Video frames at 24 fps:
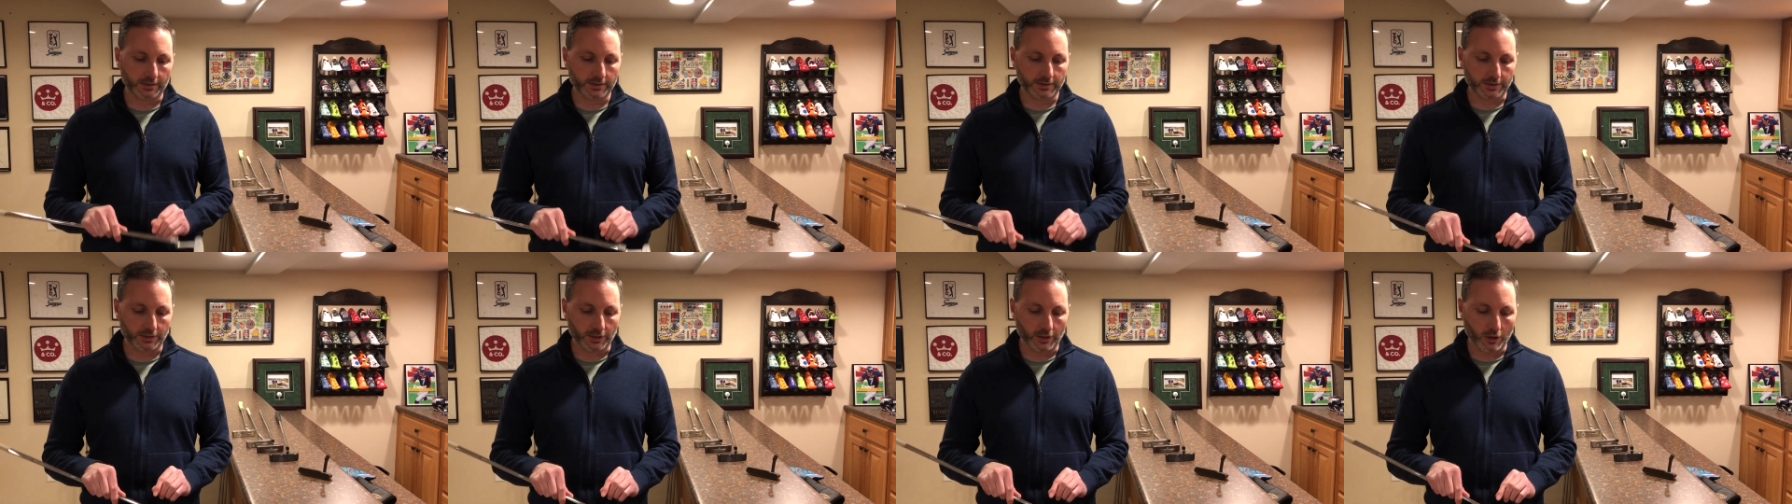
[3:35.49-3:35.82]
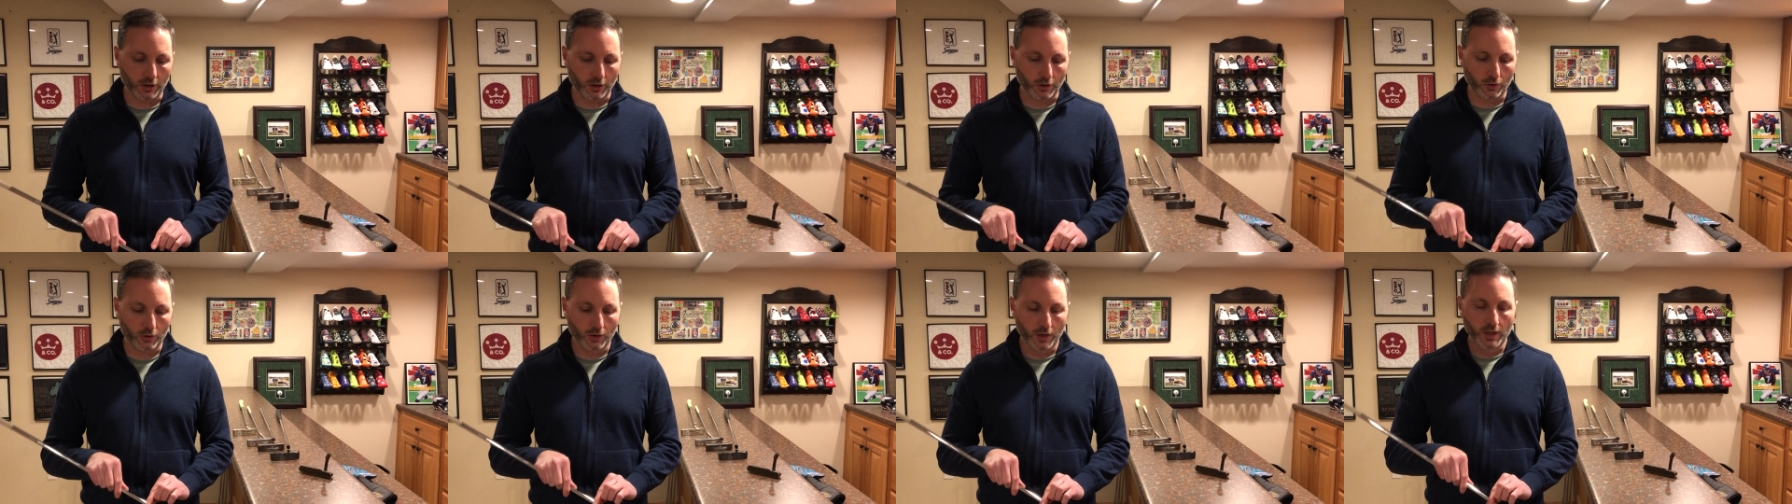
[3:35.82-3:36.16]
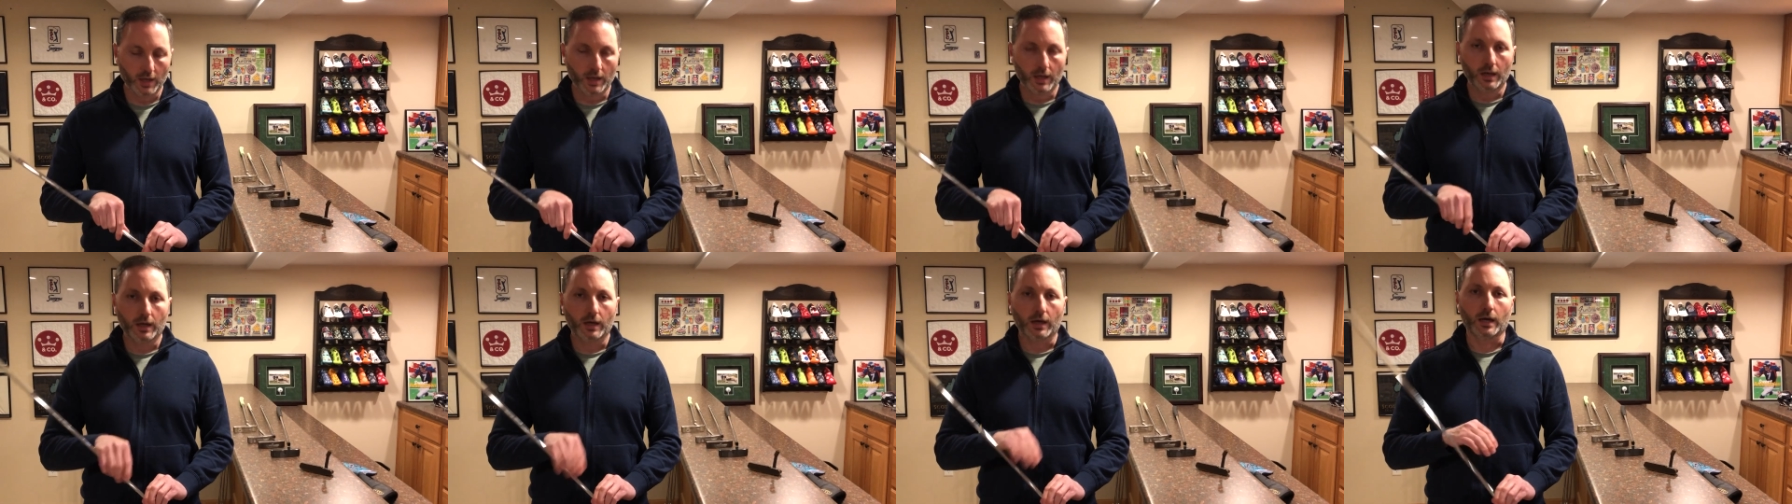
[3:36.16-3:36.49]
So
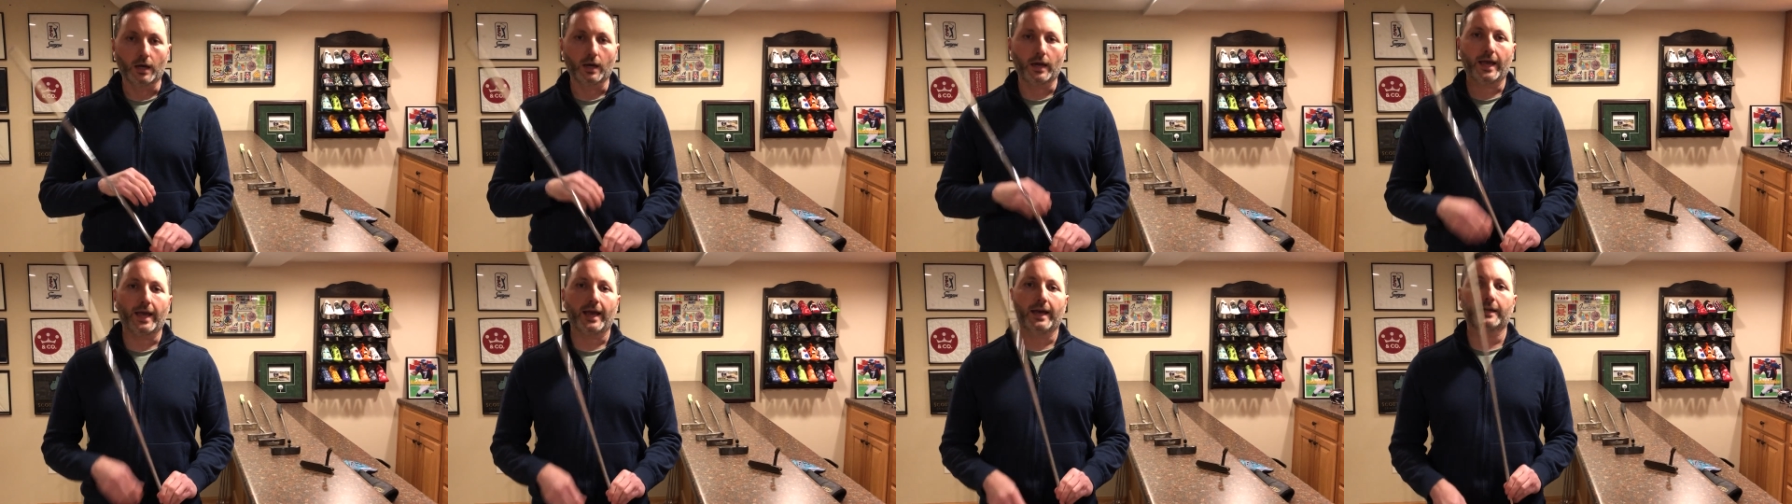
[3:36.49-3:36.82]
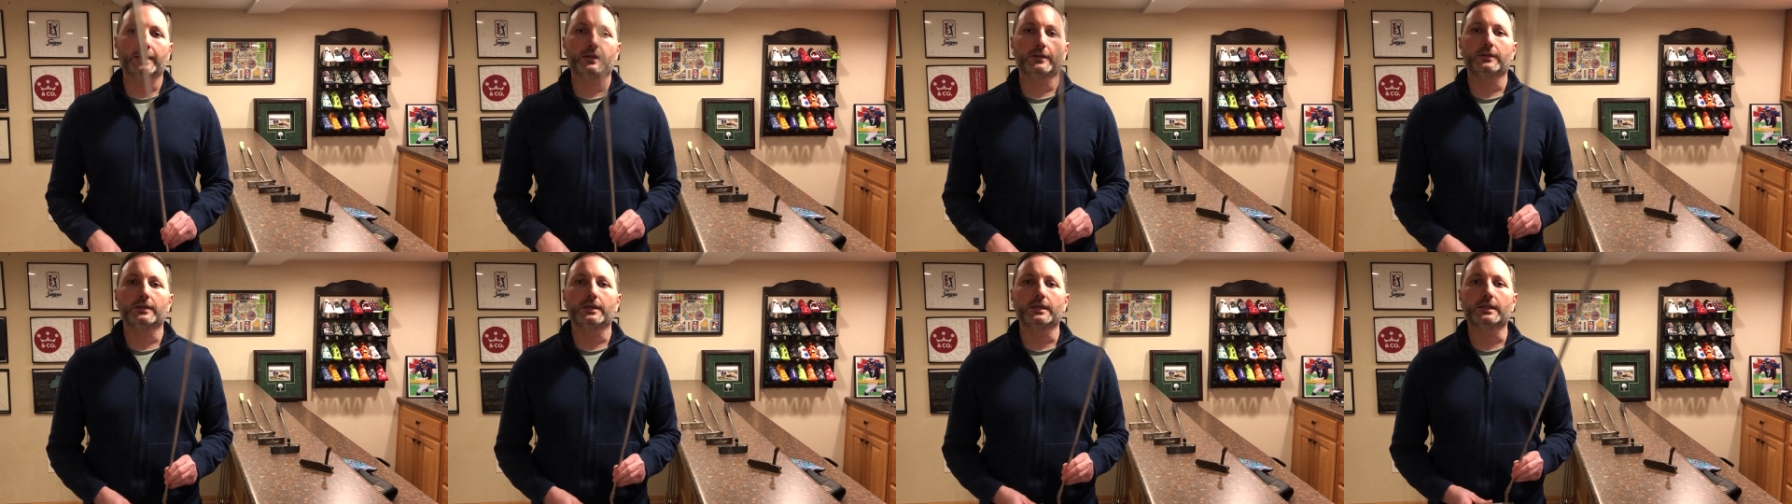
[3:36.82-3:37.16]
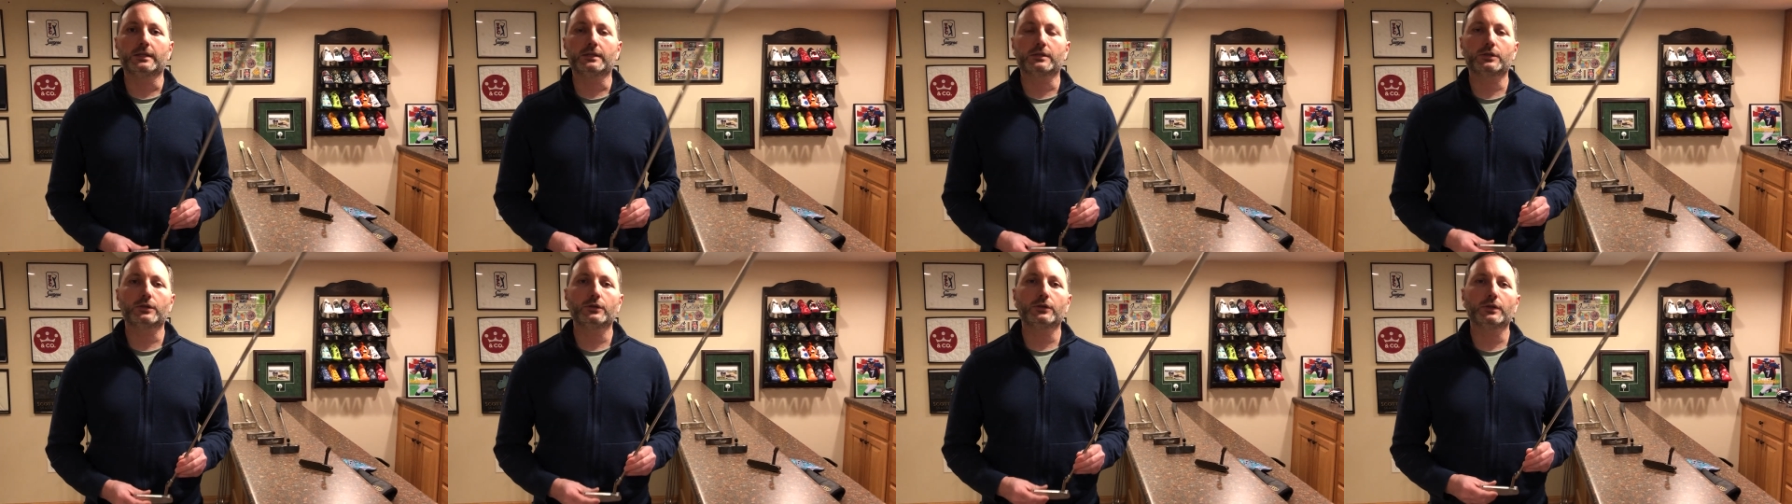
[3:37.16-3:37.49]
added the
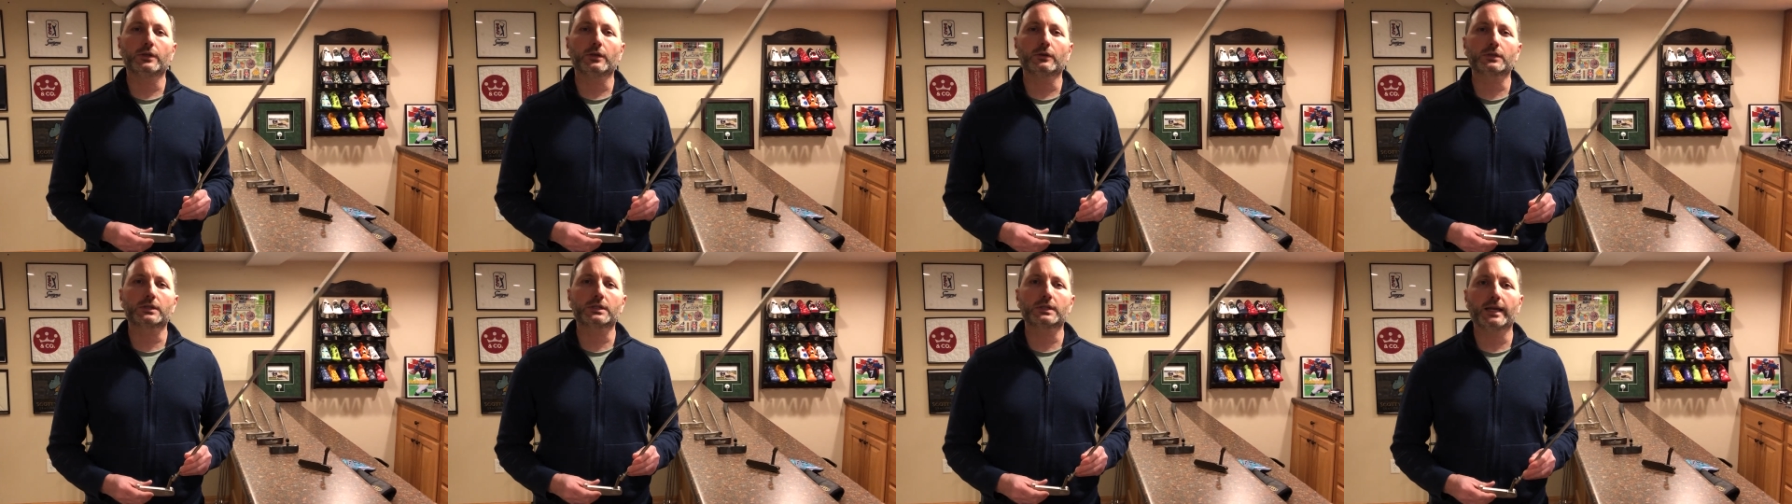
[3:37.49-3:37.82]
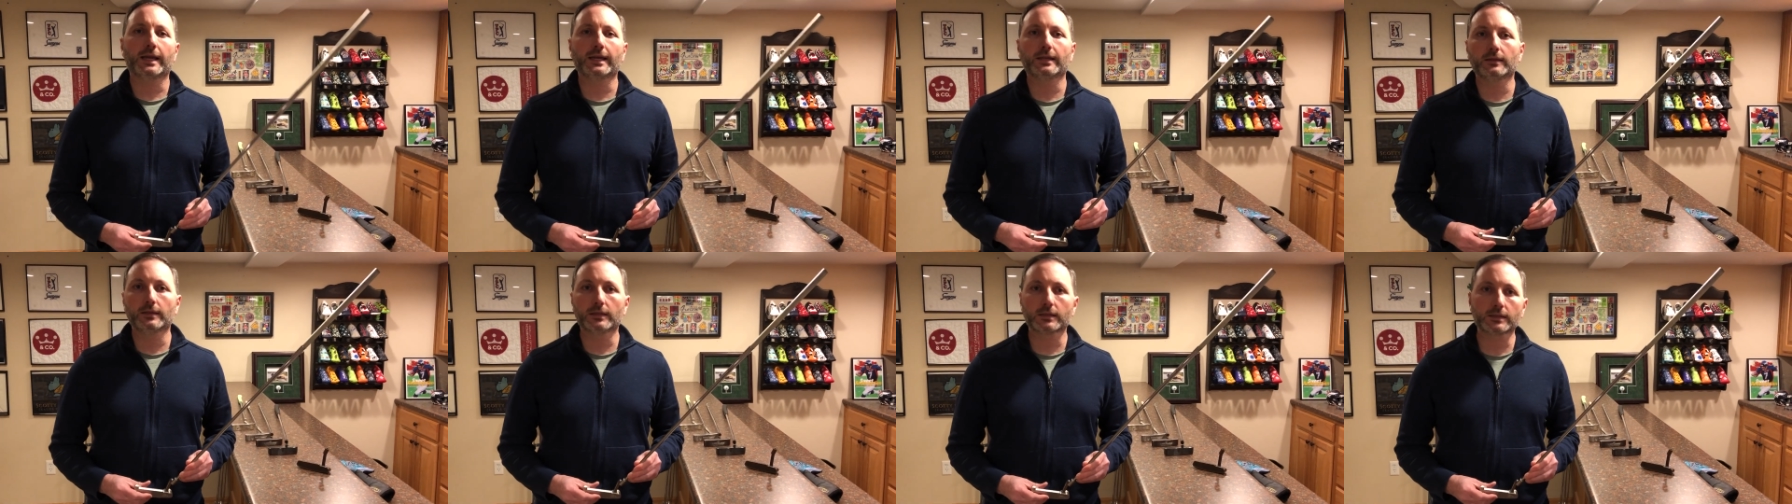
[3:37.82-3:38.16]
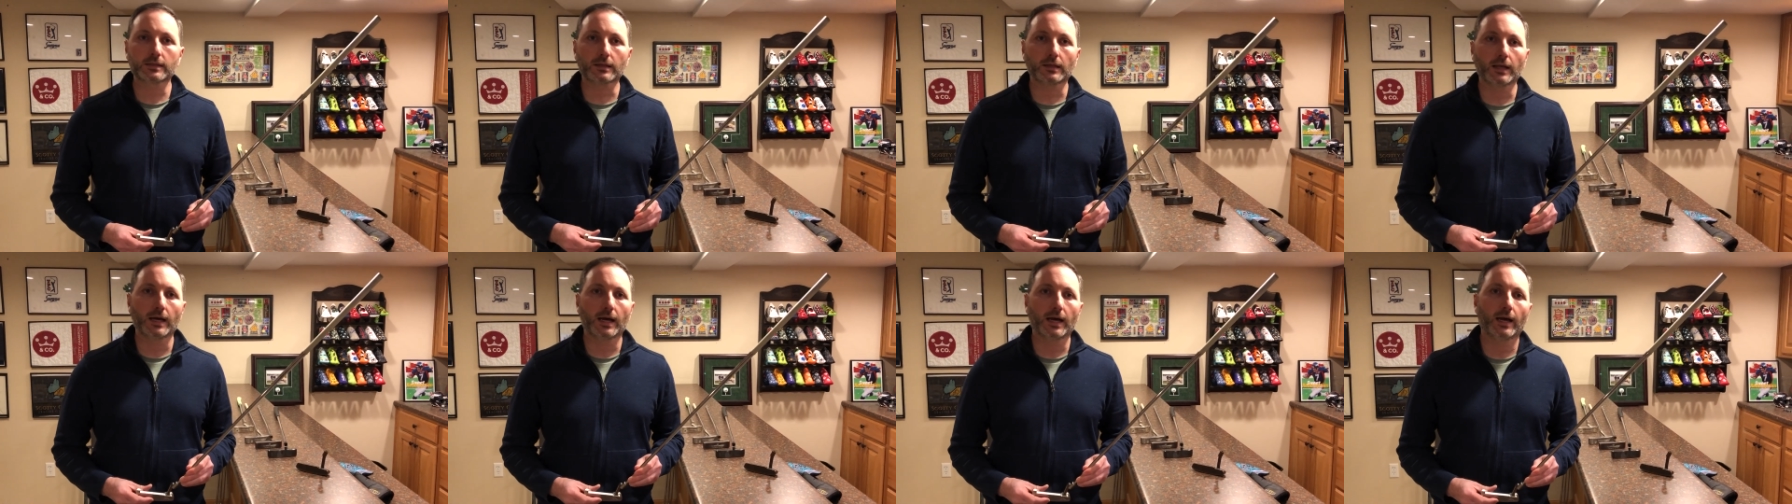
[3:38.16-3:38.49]
Studio
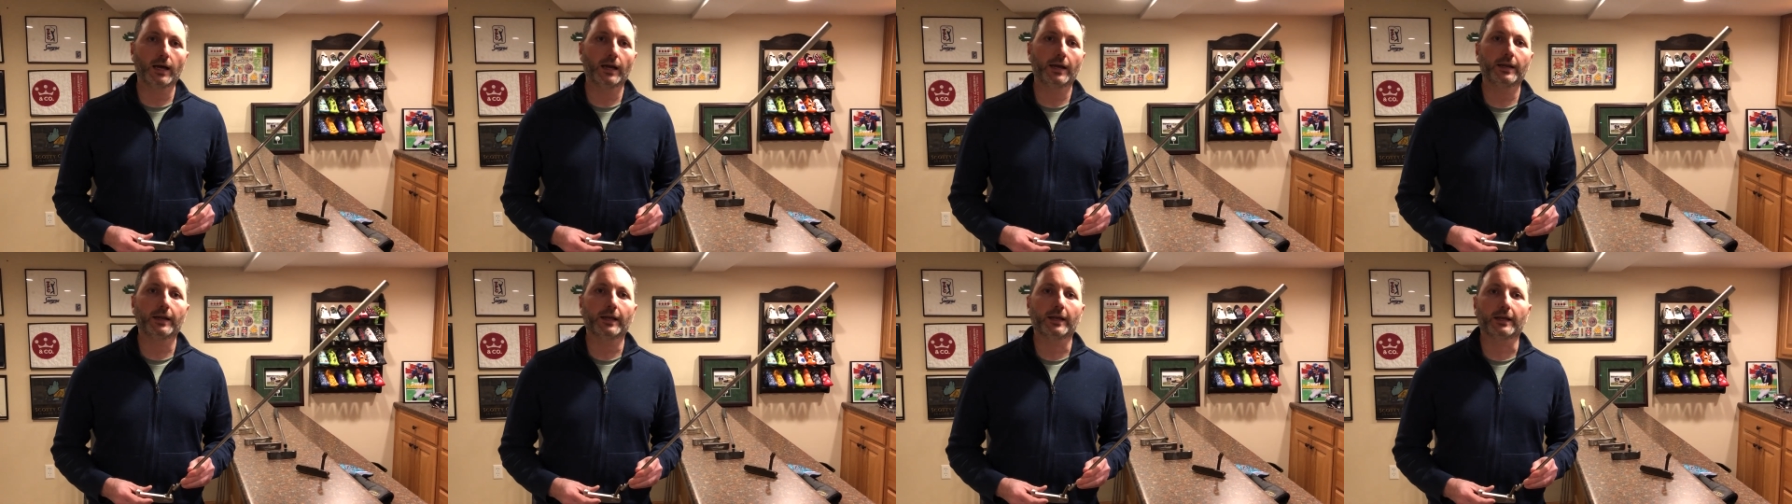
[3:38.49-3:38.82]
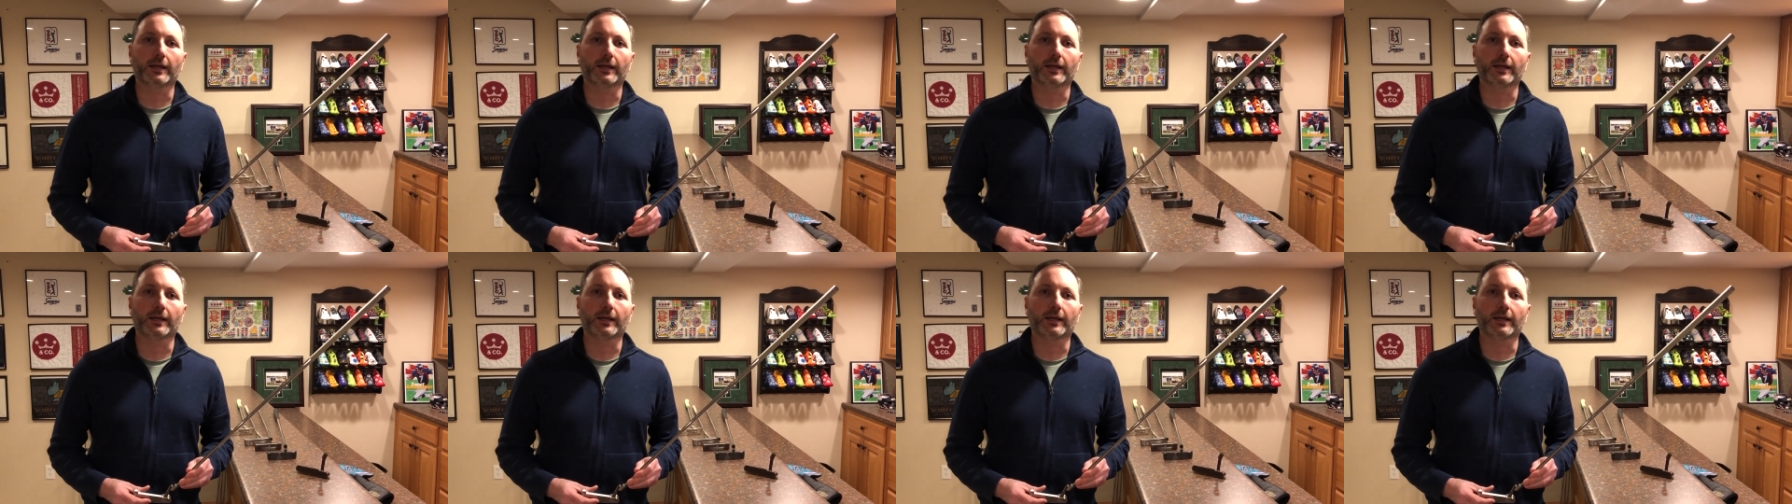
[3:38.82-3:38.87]
Stainless line,